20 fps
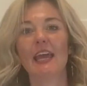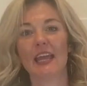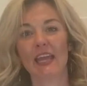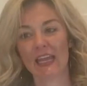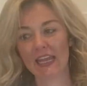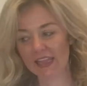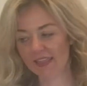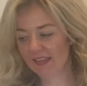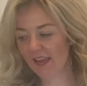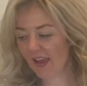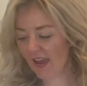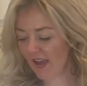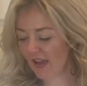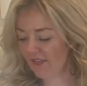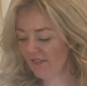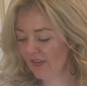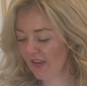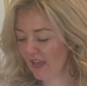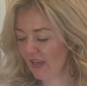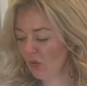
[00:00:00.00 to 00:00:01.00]
in the
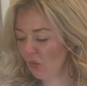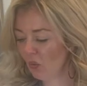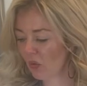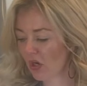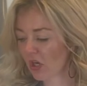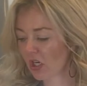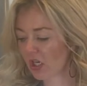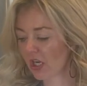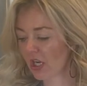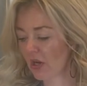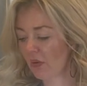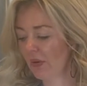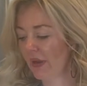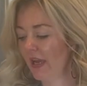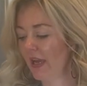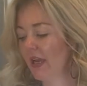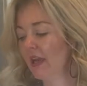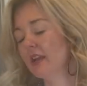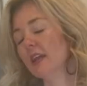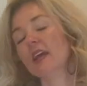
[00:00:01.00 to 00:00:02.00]
oven, we're gonna go
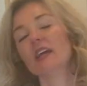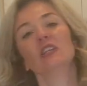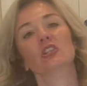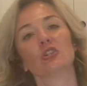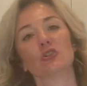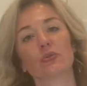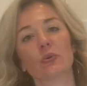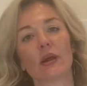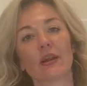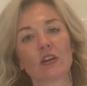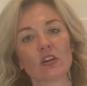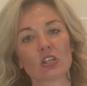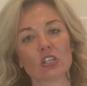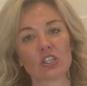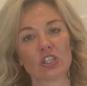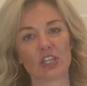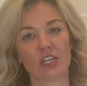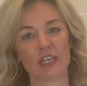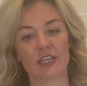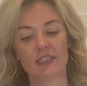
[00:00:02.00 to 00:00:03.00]
ahead and shred our
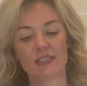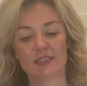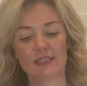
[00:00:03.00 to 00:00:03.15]
cheese.